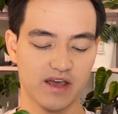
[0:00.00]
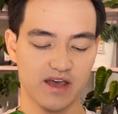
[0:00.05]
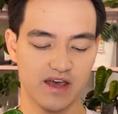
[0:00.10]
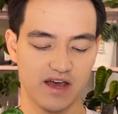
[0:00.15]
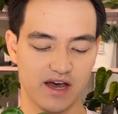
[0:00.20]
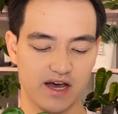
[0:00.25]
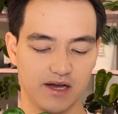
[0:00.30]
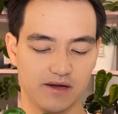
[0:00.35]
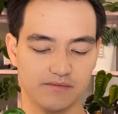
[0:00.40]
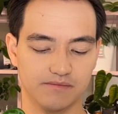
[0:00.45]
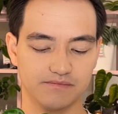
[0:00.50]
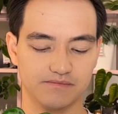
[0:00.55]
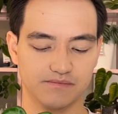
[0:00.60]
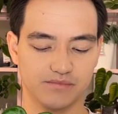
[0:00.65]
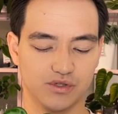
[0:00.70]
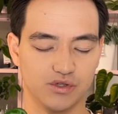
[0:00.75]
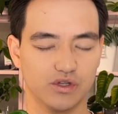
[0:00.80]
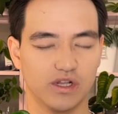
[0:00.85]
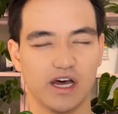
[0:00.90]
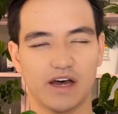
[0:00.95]

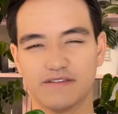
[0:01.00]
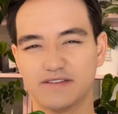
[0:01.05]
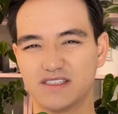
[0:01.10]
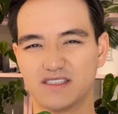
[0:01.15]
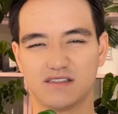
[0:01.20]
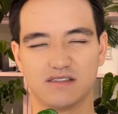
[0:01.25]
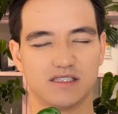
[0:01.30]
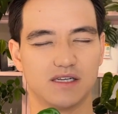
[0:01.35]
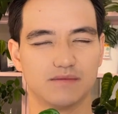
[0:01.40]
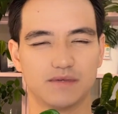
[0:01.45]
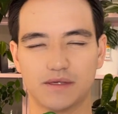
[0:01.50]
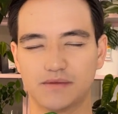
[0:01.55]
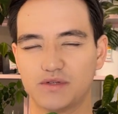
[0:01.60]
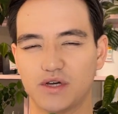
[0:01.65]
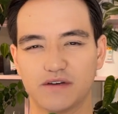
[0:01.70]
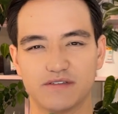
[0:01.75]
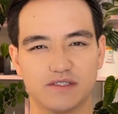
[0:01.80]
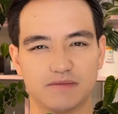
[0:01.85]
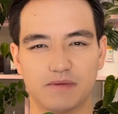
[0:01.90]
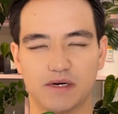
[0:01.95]
Sometimes you have
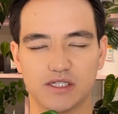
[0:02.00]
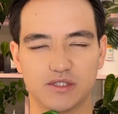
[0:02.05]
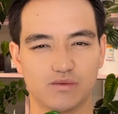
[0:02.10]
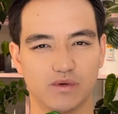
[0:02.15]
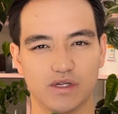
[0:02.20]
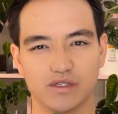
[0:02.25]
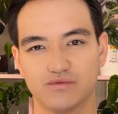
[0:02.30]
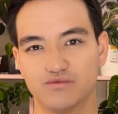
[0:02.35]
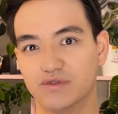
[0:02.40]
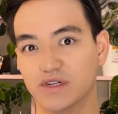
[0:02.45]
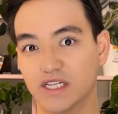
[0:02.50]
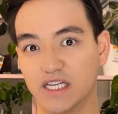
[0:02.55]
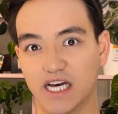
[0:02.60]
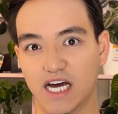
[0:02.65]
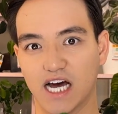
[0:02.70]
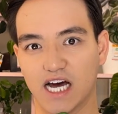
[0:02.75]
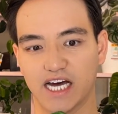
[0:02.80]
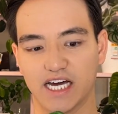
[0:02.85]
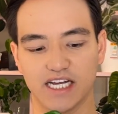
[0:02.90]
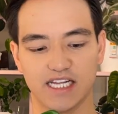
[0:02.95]
spots where it's really
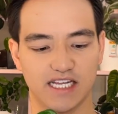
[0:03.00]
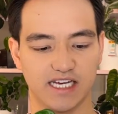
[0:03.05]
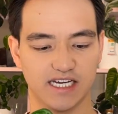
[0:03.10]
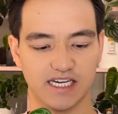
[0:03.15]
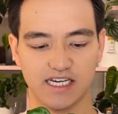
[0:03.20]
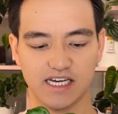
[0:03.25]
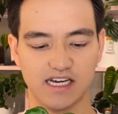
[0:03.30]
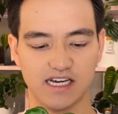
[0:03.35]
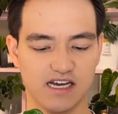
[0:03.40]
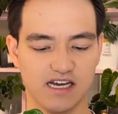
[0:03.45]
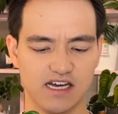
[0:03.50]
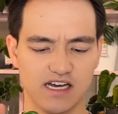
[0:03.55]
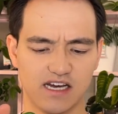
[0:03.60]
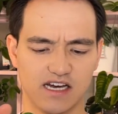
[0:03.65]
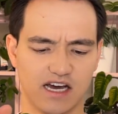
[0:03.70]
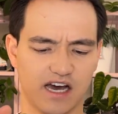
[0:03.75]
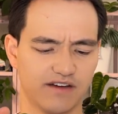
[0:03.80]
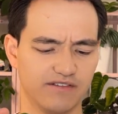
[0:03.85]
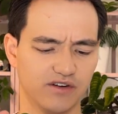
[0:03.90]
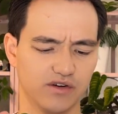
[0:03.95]
high. Like
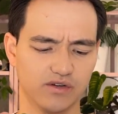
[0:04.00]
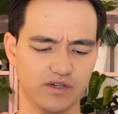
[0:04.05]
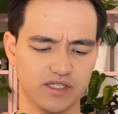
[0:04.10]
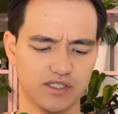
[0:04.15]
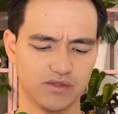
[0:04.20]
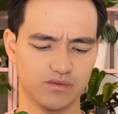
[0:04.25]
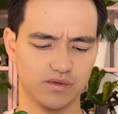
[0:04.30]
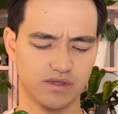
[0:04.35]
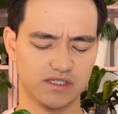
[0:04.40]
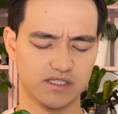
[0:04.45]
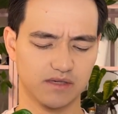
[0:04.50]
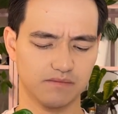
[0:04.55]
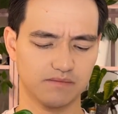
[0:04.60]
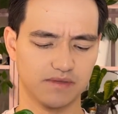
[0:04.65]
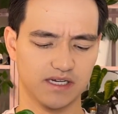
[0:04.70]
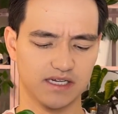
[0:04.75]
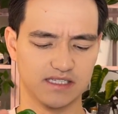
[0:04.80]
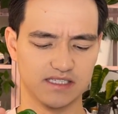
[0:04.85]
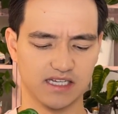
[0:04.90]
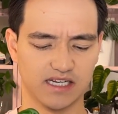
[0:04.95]
I've noticed with some
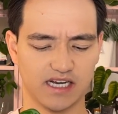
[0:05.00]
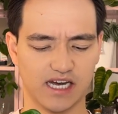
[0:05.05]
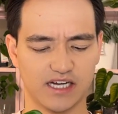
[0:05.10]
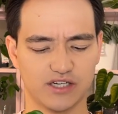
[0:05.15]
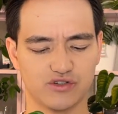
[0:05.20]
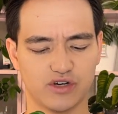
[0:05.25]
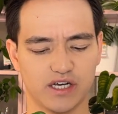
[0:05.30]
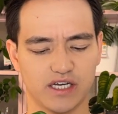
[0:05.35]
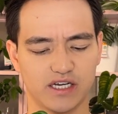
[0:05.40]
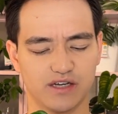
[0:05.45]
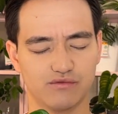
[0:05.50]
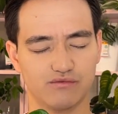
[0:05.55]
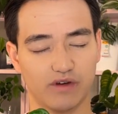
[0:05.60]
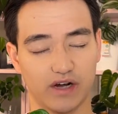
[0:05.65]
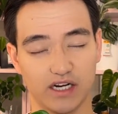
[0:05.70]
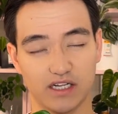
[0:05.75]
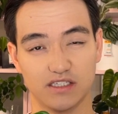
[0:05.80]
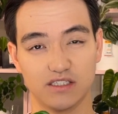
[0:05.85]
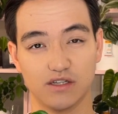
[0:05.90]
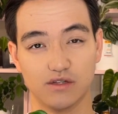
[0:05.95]
plants, like I try and get right
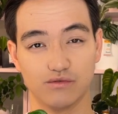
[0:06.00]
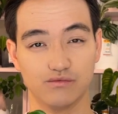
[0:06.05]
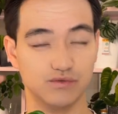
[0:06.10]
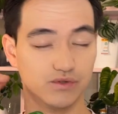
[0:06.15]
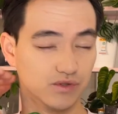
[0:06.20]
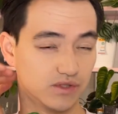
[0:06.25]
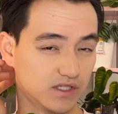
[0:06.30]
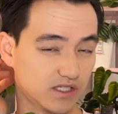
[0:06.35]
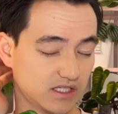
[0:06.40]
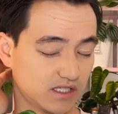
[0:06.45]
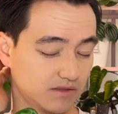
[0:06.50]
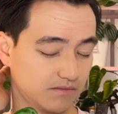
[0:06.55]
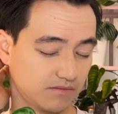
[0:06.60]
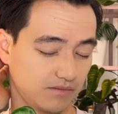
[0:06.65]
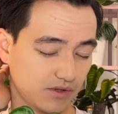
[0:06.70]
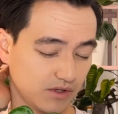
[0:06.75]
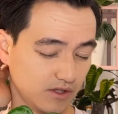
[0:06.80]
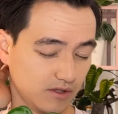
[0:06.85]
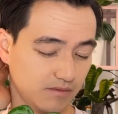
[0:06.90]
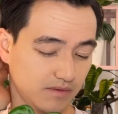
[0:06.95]
into the root system
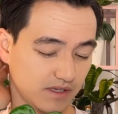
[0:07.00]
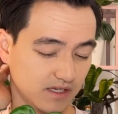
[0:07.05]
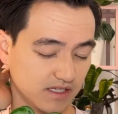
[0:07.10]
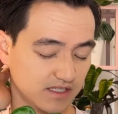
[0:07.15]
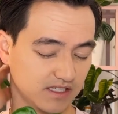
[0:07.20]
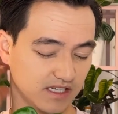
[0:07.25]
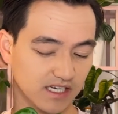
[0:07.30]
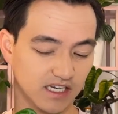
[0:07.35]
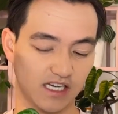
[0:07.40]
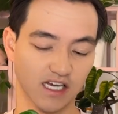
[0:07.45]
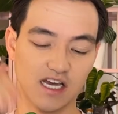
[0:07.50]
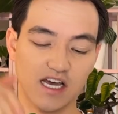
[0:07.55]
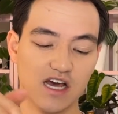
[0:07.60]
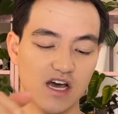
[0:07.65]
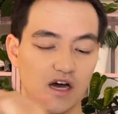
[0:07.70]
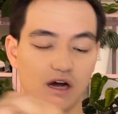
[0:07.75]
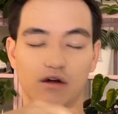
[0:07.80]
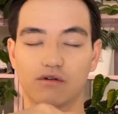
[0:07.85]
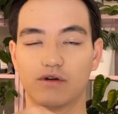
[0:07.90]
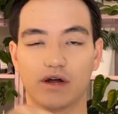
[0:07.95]
purely because like
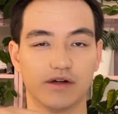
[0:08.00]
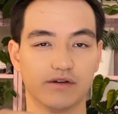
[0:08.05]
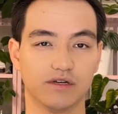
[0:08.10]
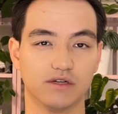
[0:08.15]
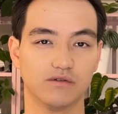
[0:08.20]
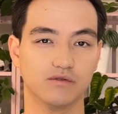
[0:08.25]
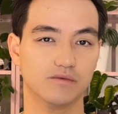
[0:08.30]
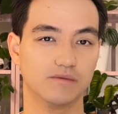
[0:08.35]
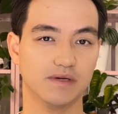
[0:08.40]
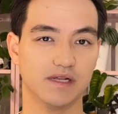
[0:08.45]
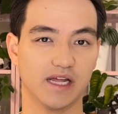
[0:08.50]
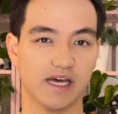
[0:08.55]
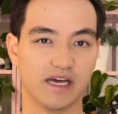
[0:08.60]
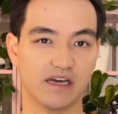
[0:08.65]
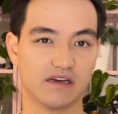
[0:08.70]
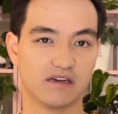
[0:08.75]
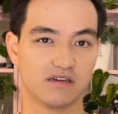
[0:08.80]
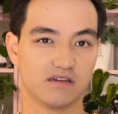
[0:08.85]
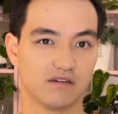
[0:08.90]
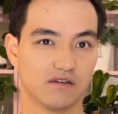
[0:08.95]
around it will be like
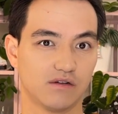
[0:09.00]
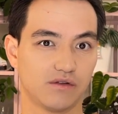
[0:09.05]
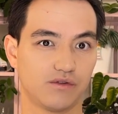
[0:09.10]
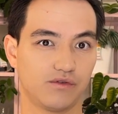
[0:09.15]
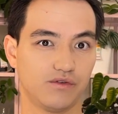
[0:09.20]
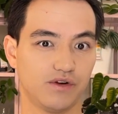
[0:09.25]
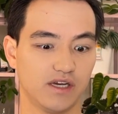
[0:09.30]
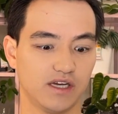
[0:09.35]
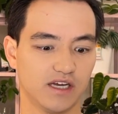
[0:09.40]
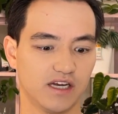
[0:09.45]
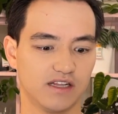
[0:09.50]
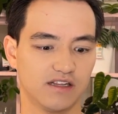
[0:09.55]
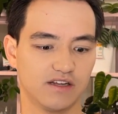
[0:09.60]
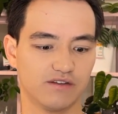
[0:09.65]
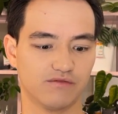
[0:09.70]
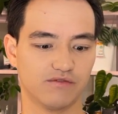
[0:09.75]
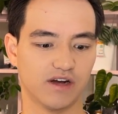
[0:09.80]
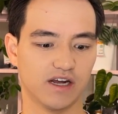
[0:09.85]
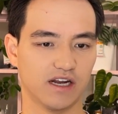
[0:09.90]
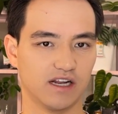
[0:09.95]
3, and then
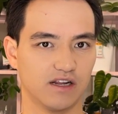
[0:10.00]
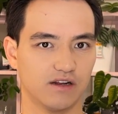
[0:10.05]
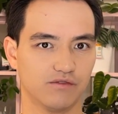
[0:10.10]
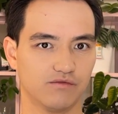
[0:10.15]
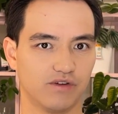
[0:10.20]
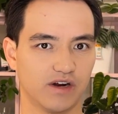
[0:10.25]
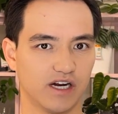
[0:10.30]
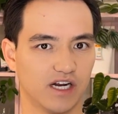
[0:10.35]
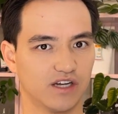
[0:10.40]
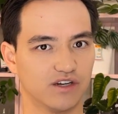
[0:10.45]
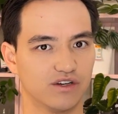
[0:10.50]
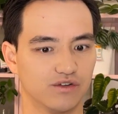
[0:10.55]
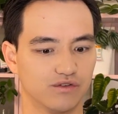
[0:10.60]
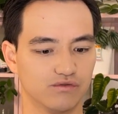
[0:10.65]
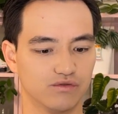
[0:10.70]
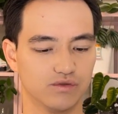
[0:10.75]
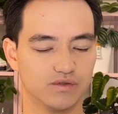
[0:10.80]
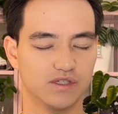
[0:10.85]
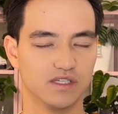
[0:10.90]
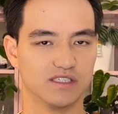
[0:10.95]
right under the
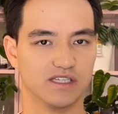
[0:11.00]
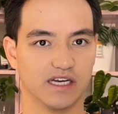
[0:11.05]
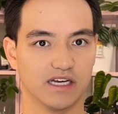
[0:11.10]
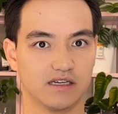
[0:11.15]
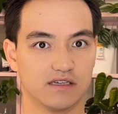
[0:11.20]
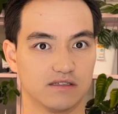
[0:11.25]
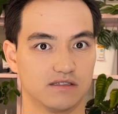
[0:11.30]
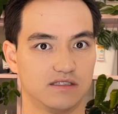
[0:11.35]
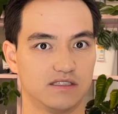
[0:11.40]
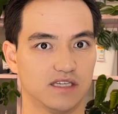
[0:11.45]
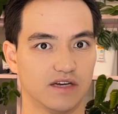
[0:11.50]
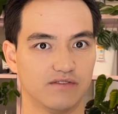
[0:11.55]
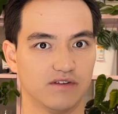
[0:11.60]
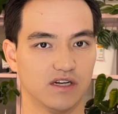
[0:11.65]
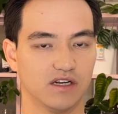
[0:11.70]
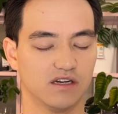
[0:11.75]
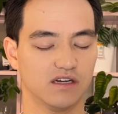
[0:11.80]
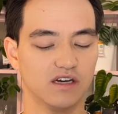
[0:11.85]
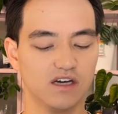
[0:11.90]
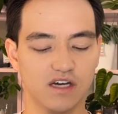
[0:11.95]
roots is like 7.
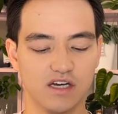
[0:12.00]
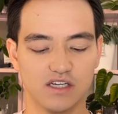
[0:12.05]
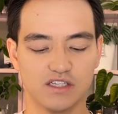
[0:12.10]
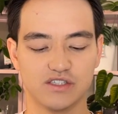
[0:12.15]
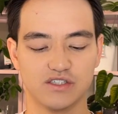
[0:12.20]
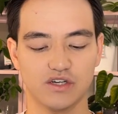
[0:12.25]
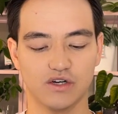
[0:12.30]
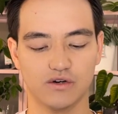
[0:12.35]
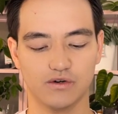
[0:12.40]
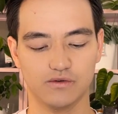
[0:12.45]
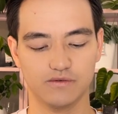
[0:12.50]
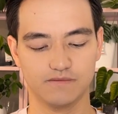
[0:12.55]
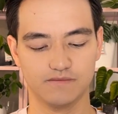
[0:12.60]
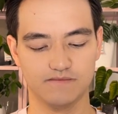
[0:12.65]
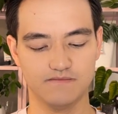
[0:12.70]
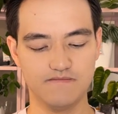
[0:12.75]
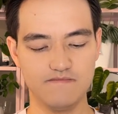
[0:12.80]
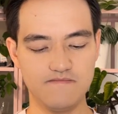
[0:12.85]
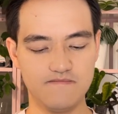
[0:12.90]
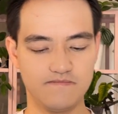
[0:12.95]
So
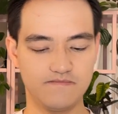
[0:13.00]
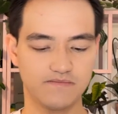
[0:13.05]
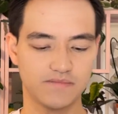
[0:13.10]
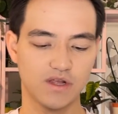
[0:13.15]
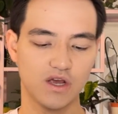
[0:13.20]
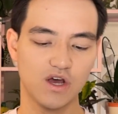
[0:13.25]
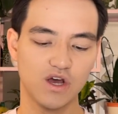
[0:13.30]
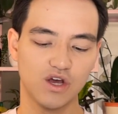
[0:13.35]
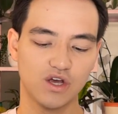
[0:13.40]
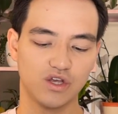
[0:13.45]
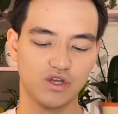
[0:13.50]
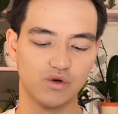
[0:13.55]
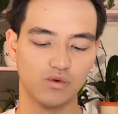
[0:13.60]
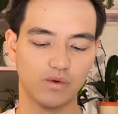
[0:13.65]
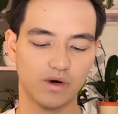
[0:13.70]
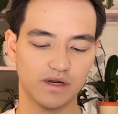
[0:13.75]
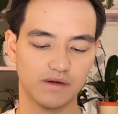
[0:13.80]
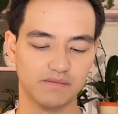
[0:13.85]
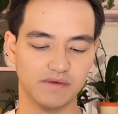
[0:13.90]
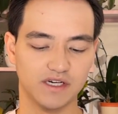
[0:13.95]
you want
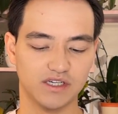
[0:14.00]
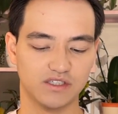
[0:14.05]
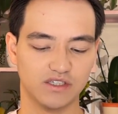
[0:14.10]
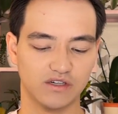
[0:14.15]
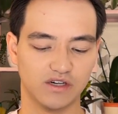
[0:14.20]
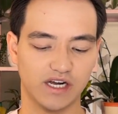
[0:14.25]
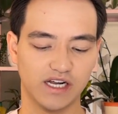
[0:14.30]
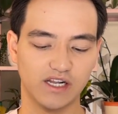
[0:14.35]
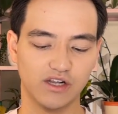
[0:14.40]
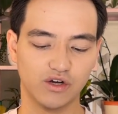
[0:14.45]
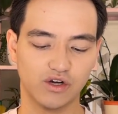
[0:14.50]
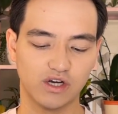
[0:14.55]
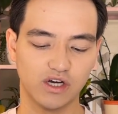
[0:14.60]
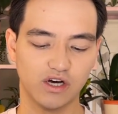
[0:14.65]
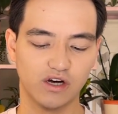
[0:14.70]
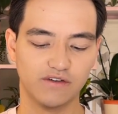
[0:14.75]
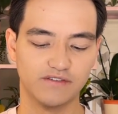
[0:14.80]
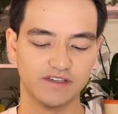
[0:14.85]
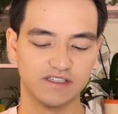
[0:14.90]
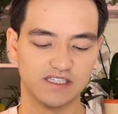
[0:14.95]
to make sure, and look,
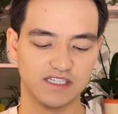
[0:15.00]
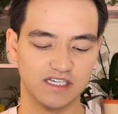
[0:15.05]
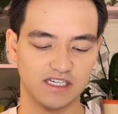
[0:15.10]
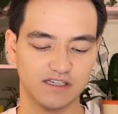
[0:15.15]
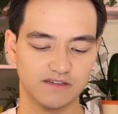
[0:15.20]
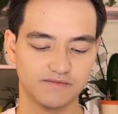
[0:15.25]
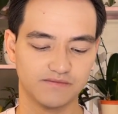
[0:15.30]
obviously